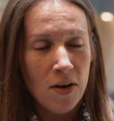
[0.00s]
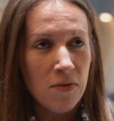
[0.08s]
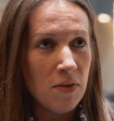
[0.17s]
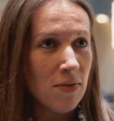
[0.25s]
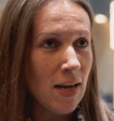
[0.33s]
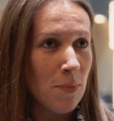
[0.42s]

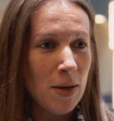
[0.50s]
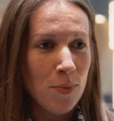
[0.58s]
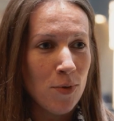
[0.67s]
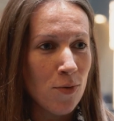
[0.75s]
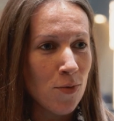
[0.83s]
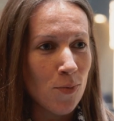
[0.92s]
I've even had
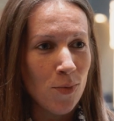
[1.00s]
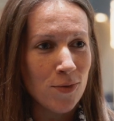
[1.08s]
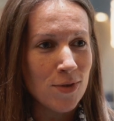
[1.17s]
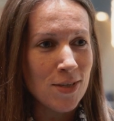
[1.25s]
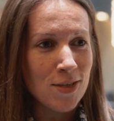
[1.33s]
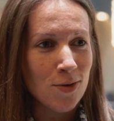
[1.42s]
people that have
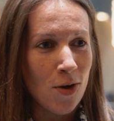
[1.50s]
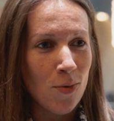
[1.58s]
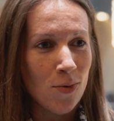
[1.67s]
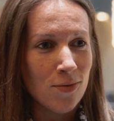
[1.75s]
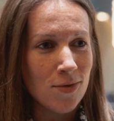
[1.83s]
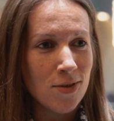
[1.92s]
wanted to
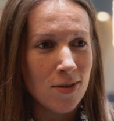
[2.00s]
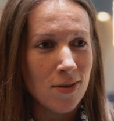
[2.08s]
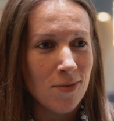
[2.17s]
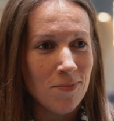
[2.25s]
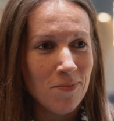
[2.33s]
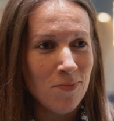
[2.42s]
go on to